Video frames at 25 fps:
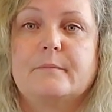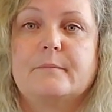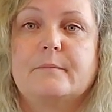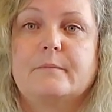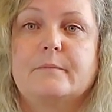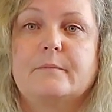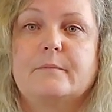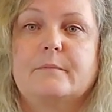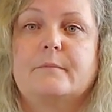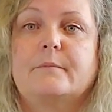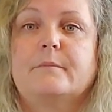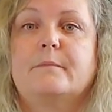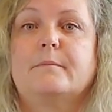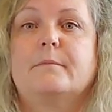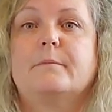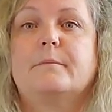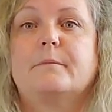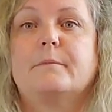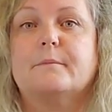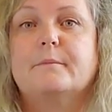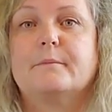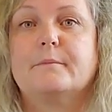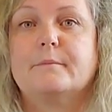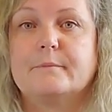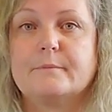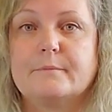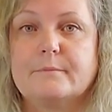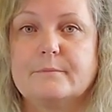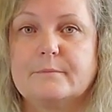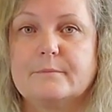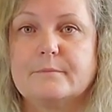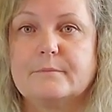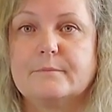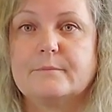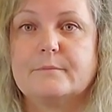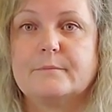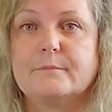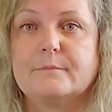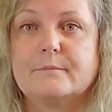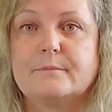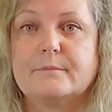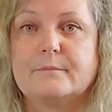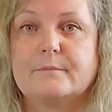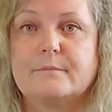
No one is speaking in this clip.